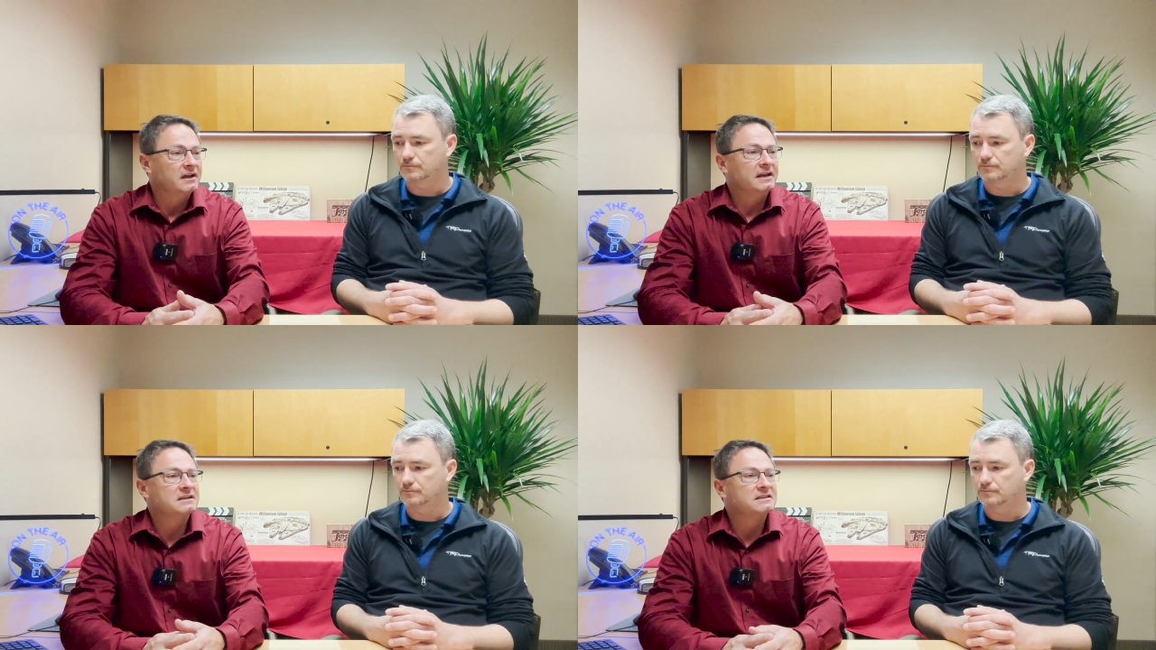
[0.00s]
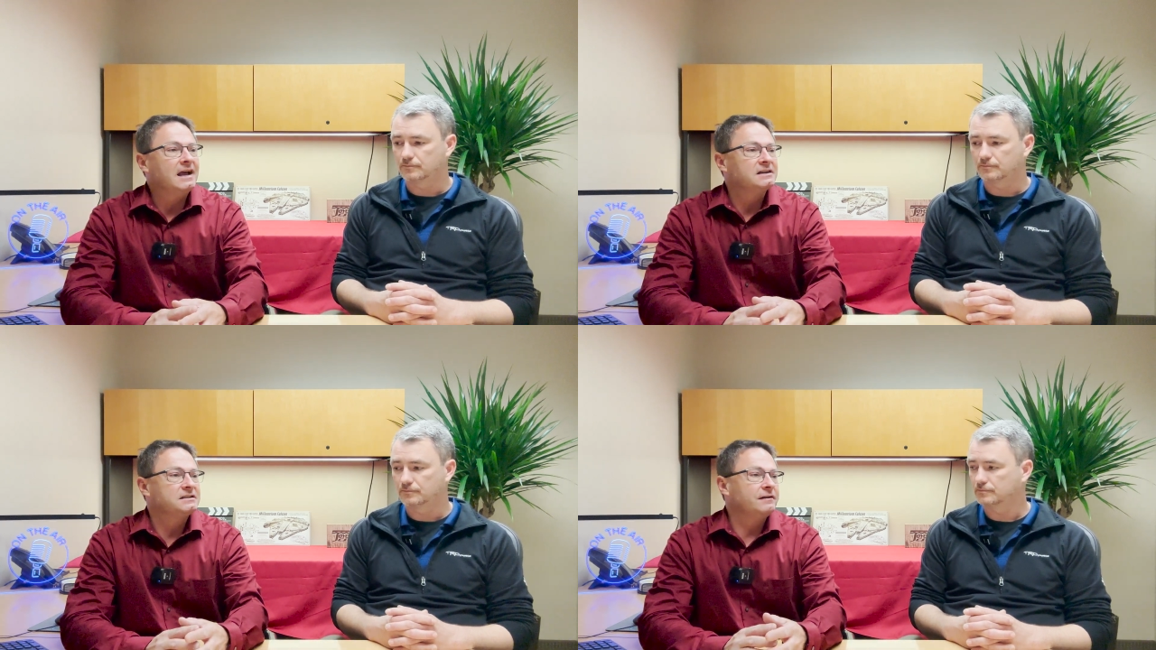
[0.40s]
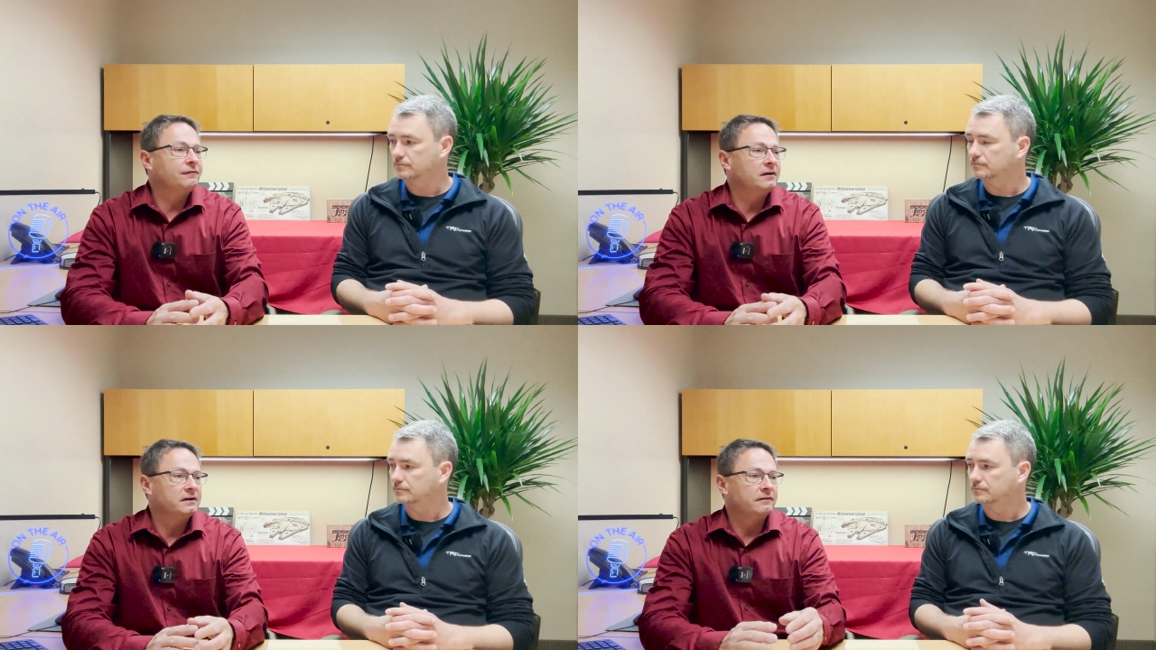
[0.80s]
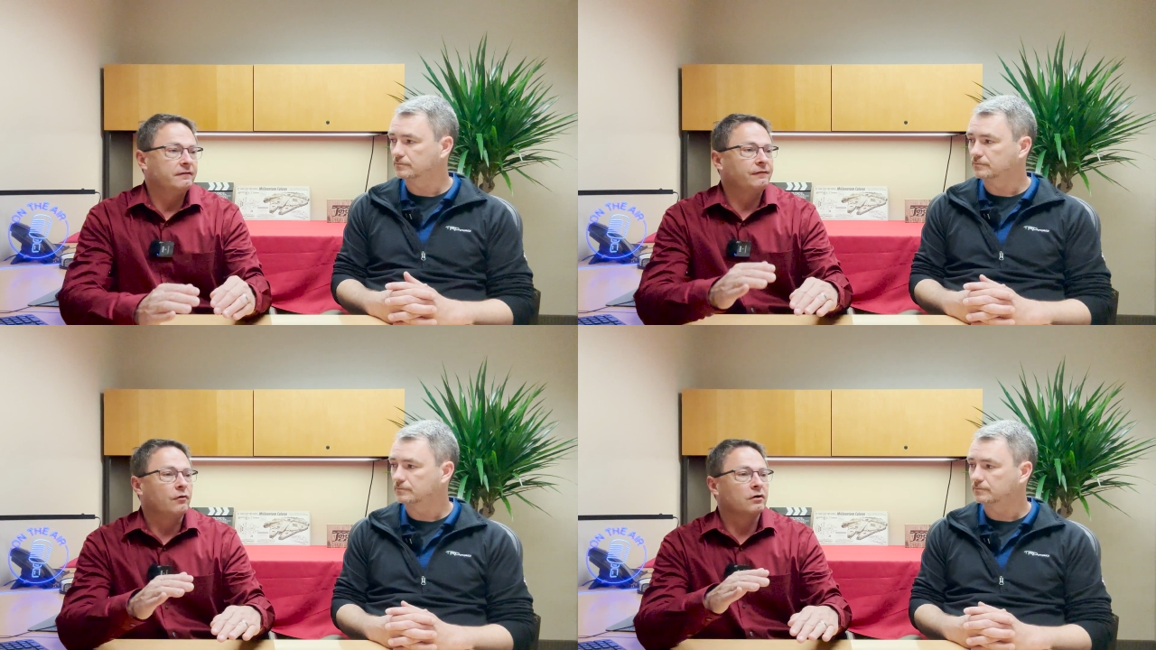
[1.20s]
Speaker 1: Is that different
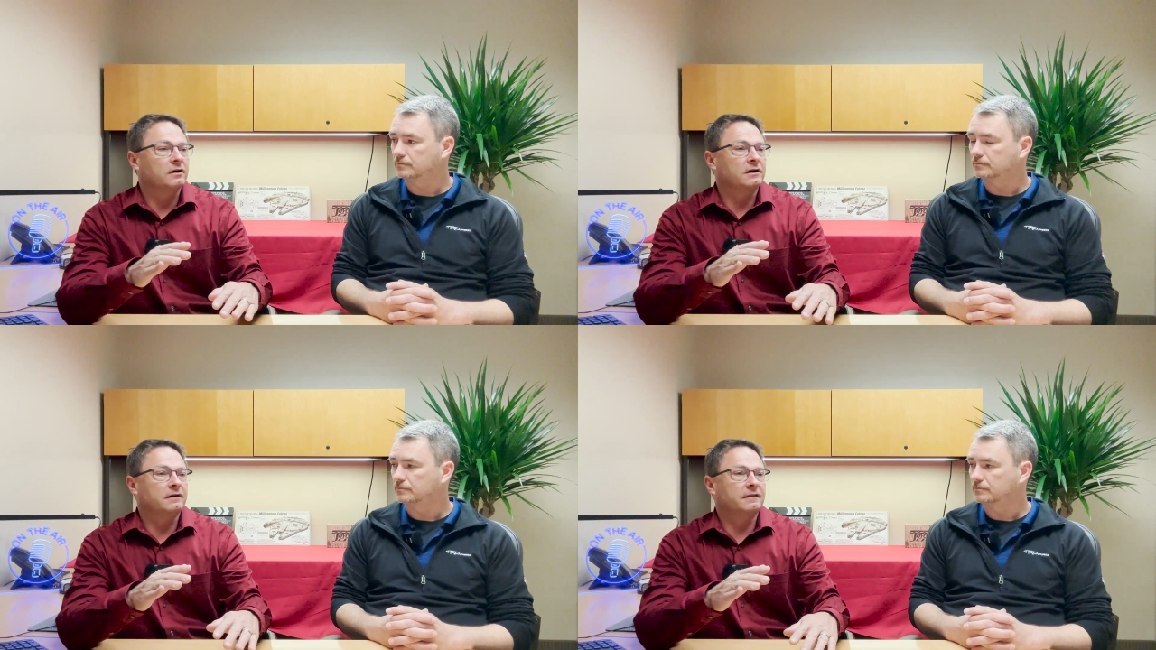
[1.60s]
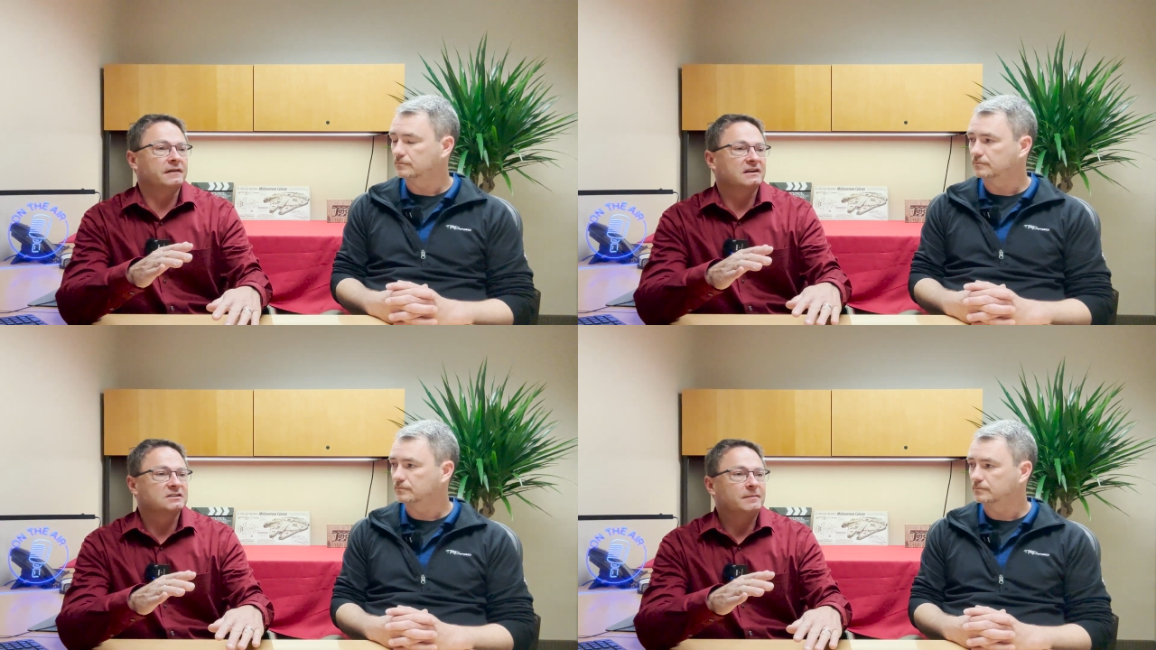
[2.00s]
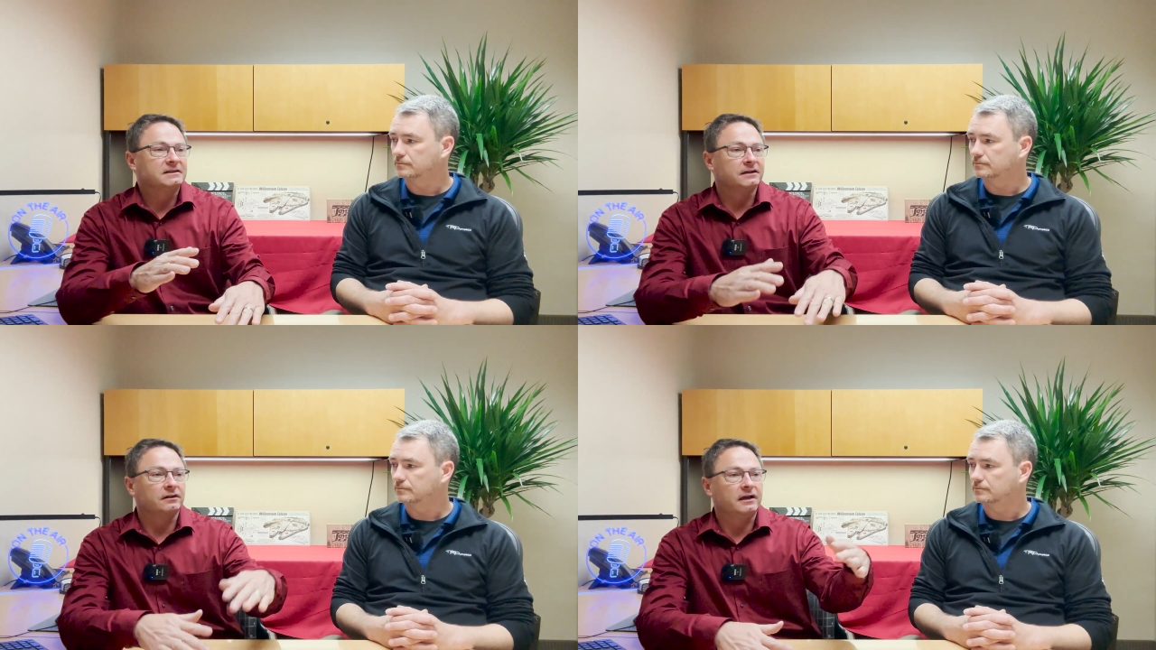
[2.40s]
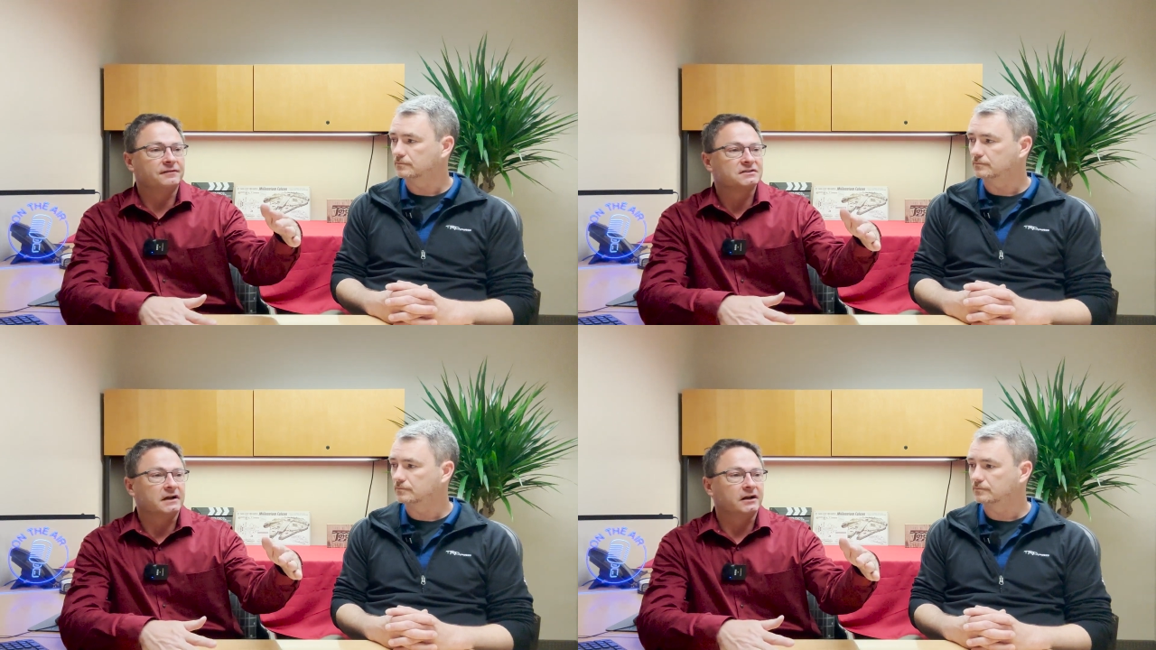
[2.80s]
for the expected life
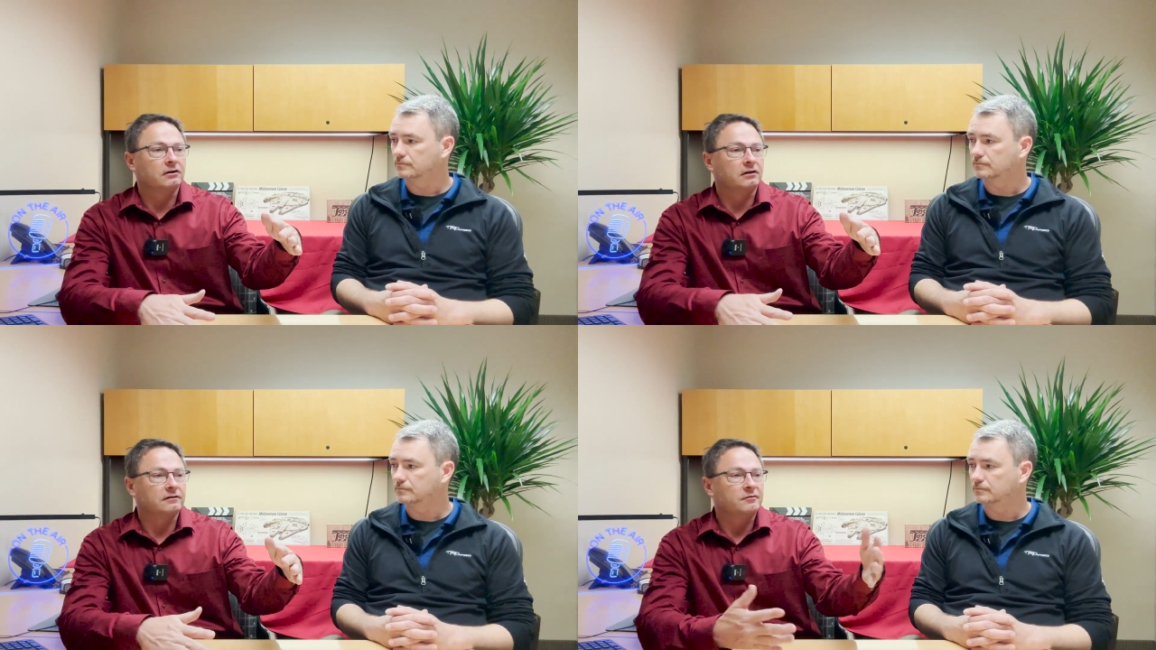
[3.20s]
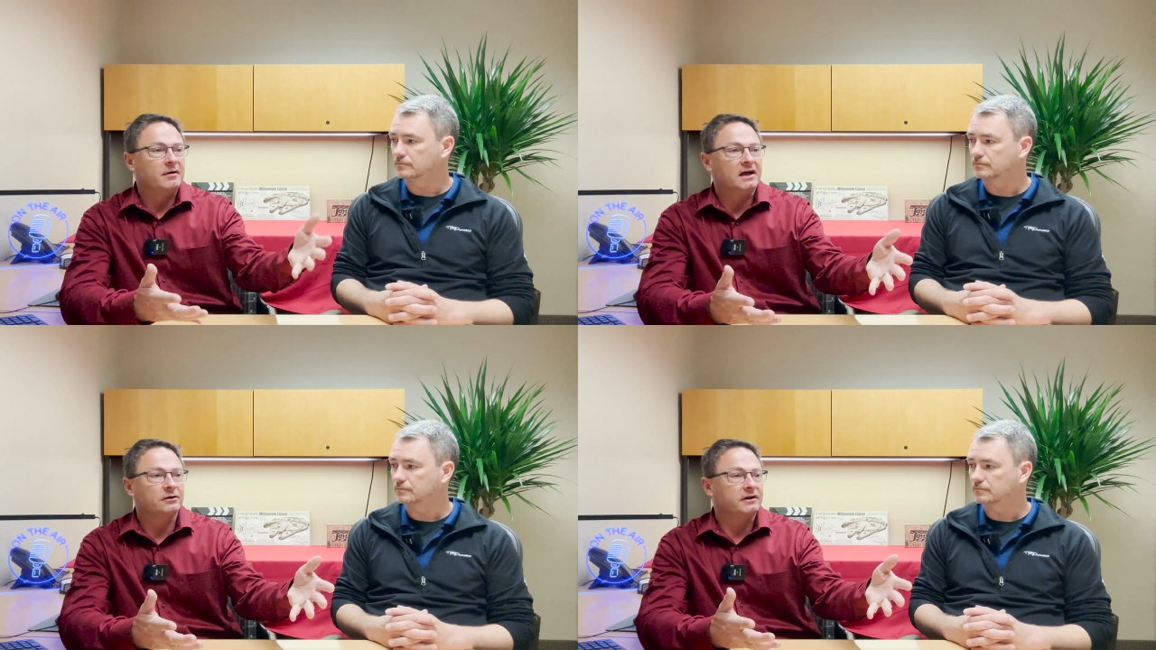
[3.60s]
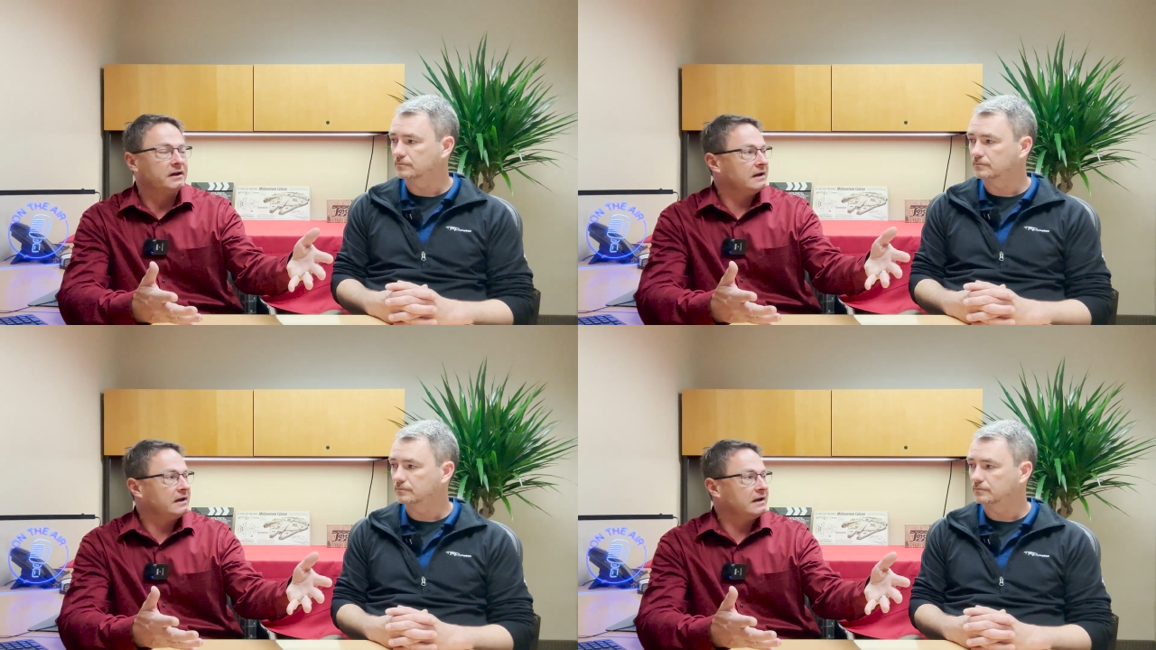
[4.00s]
cycle of a battery?